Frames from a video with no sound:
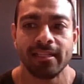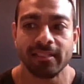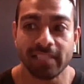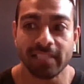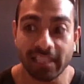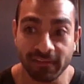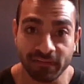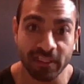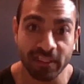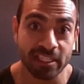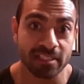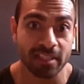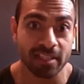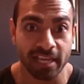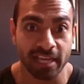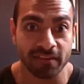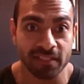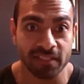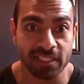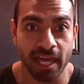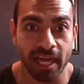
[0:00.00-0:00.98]
live this
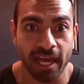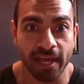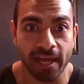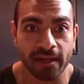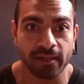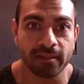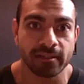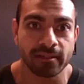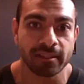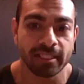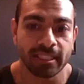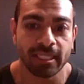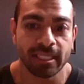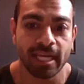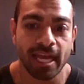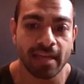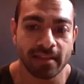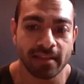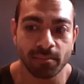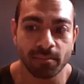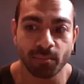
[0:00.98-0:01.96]
lifestyle,
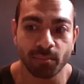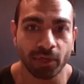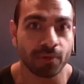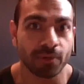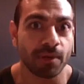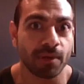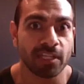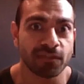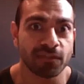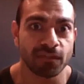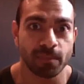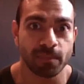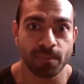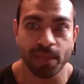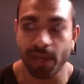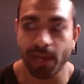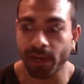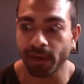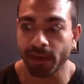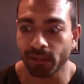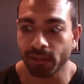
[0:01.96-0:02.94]
and then progress from
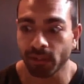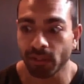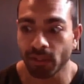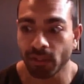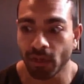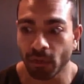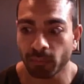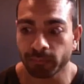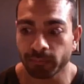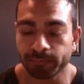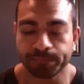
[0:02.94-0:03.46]
there. You know?